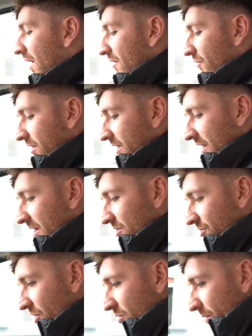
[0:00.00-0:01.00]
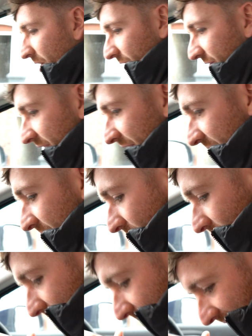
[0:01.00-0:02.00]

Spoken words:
Hi Vicky, it's Joe Martin. You right?